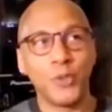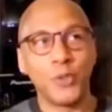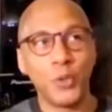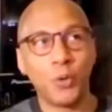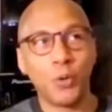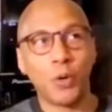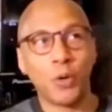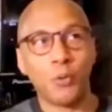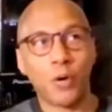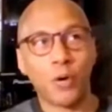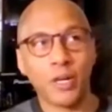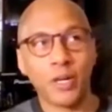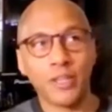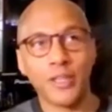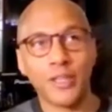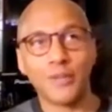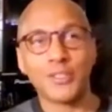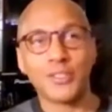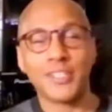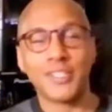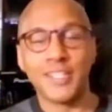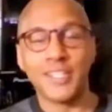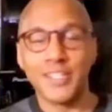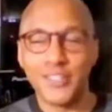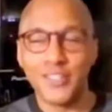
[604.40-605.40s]
you were one of
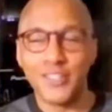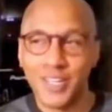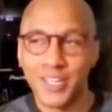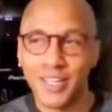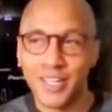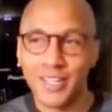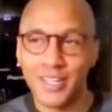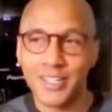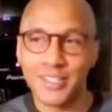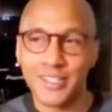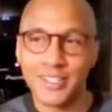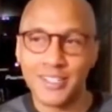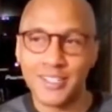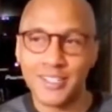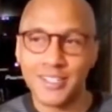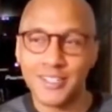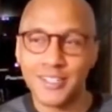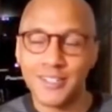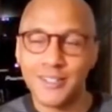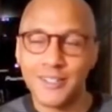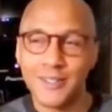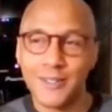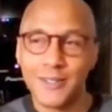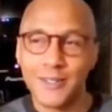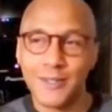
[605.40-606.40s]
those
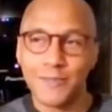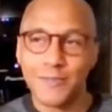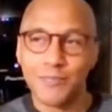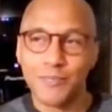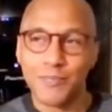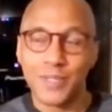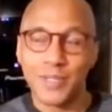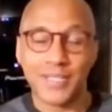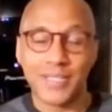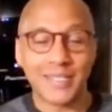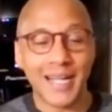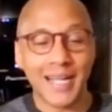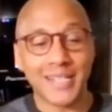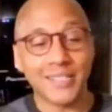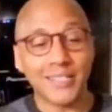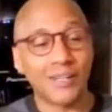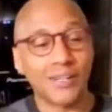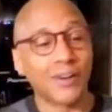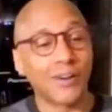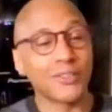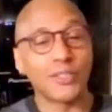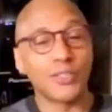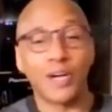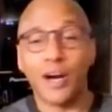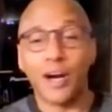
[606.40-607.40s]
DJs, because I
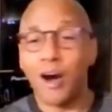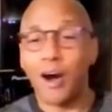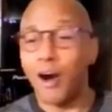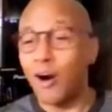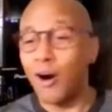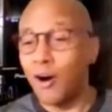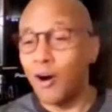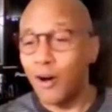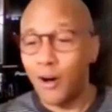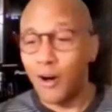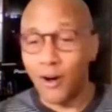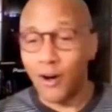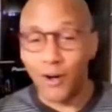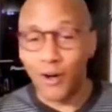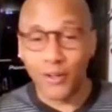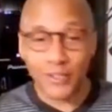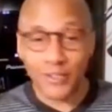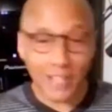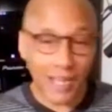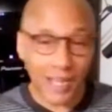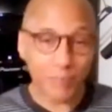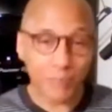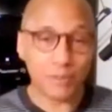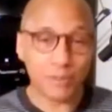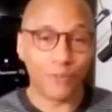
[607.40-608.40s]
talk to
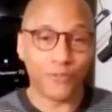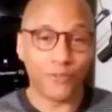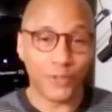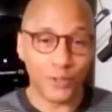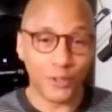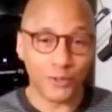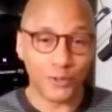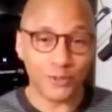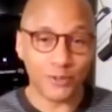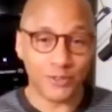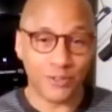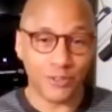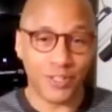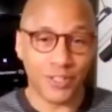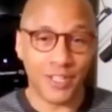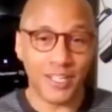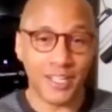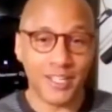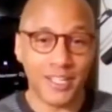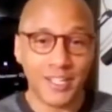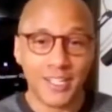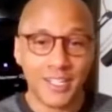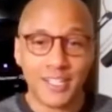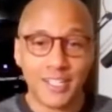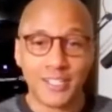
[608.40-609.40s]
all types of folks,
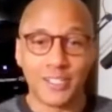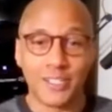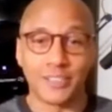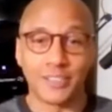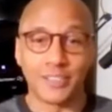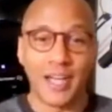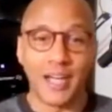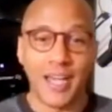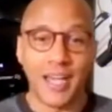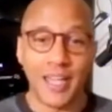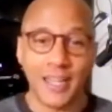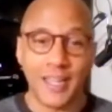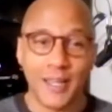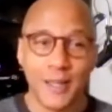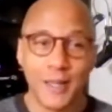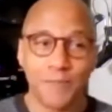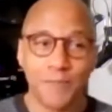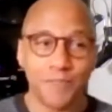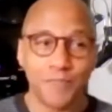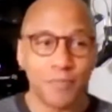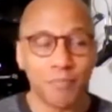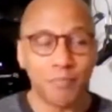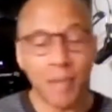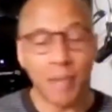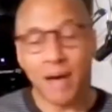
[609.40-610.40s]
right? So like,
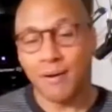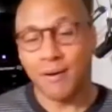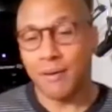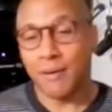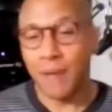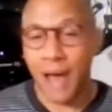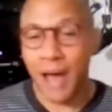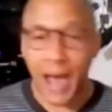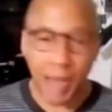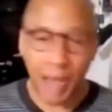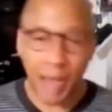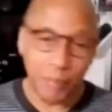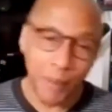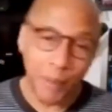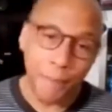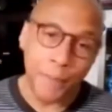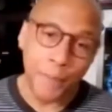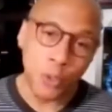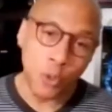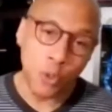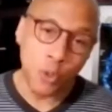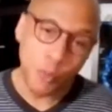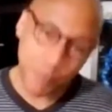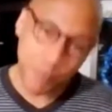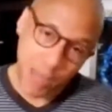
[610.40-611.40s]
I'm a
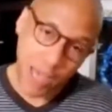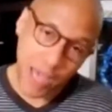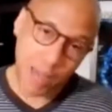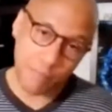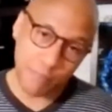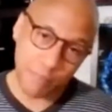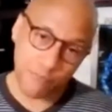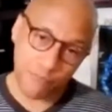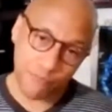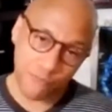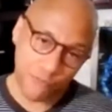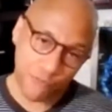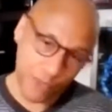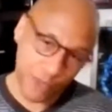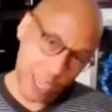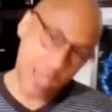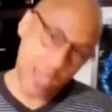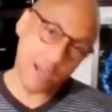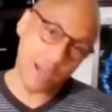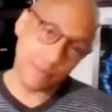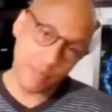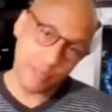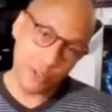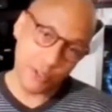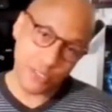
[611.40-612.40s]
boom bap
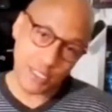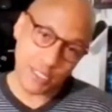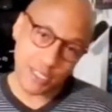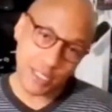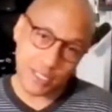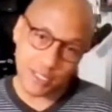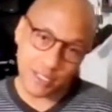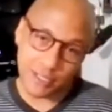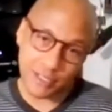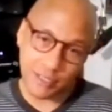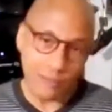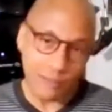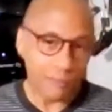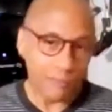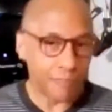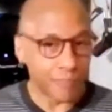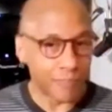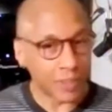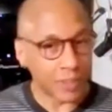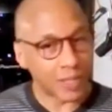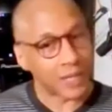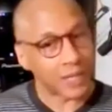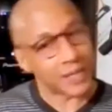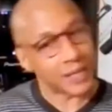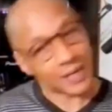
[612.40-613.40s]
fan of music,
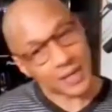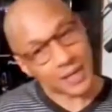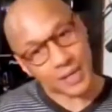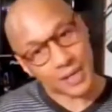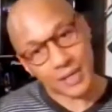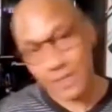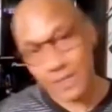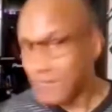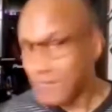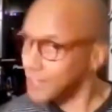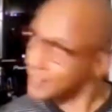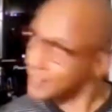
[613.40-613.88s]
but